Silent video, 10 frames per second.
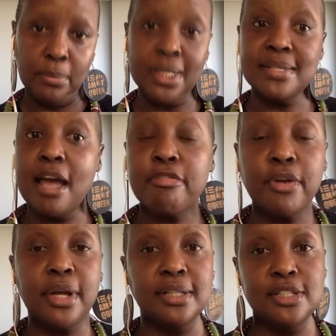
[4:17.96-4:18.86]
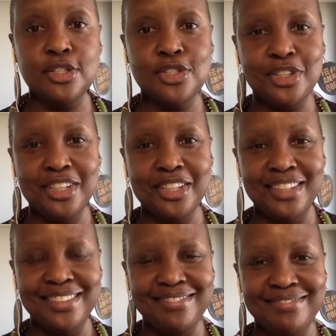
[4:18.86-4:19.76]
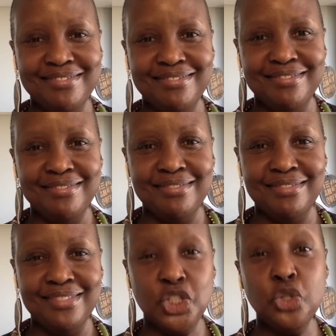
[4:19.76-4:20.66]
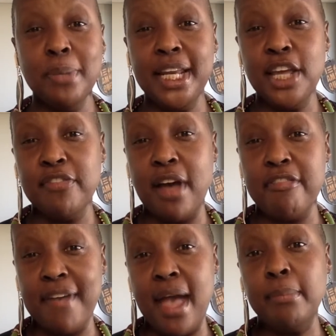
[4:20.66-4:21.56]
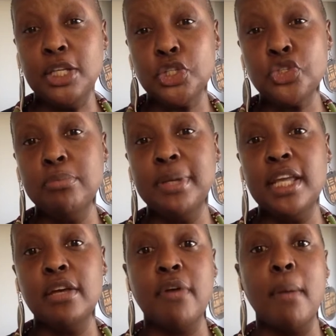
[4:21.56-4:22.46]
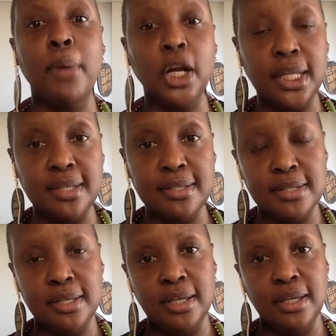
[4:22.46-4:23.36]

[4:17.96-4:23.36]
But as Africans, too many of our families, too many of our bodies